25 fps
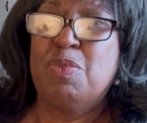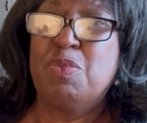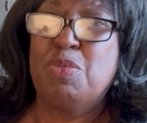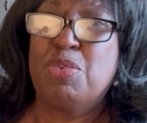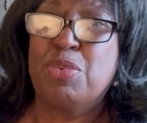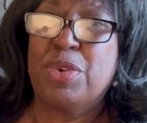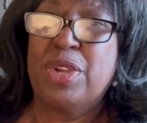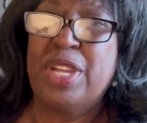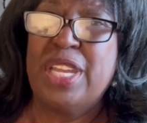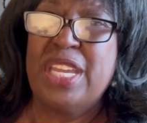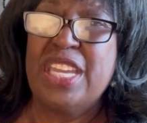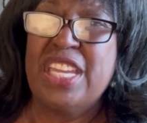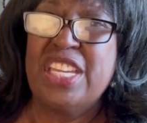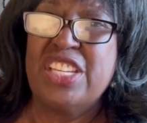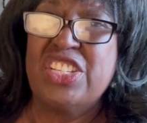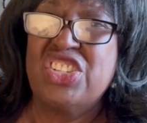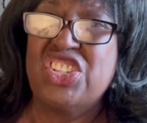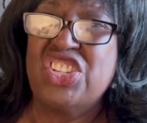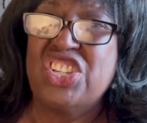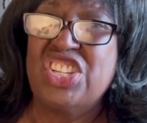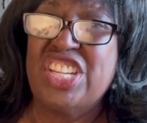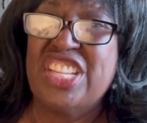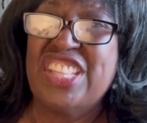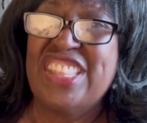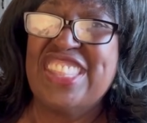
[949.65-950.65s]

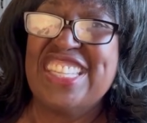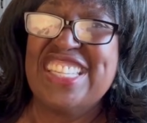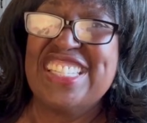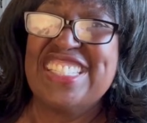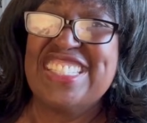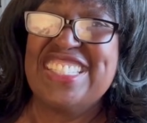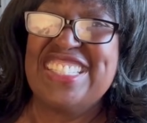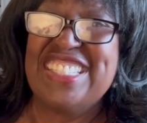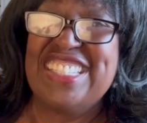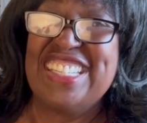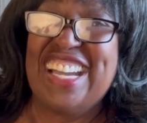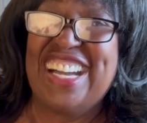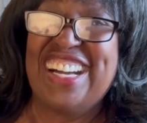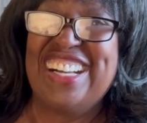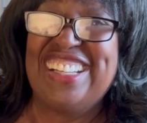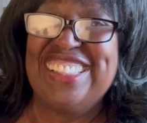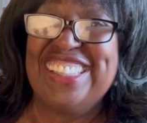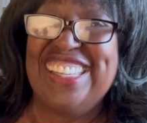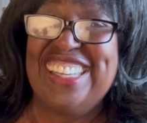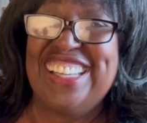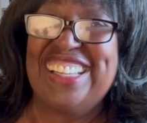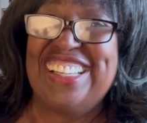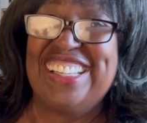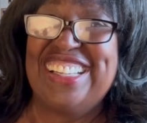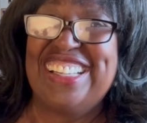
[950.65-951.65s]
bridge this
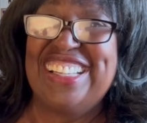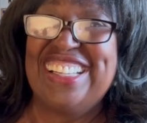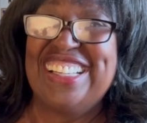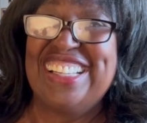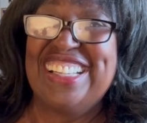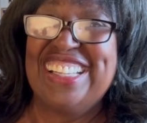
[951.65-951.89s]
dahlia,